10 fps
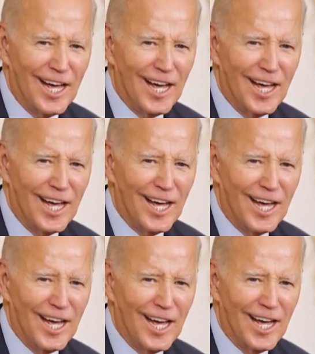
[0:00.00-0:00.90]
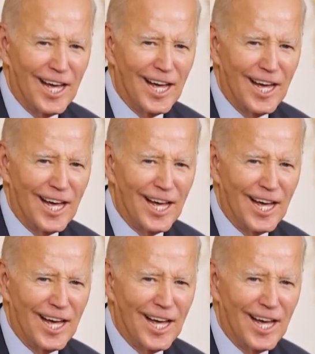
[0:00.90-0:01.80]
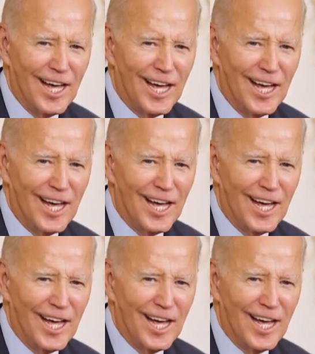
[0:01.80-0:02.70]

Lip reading: (silent)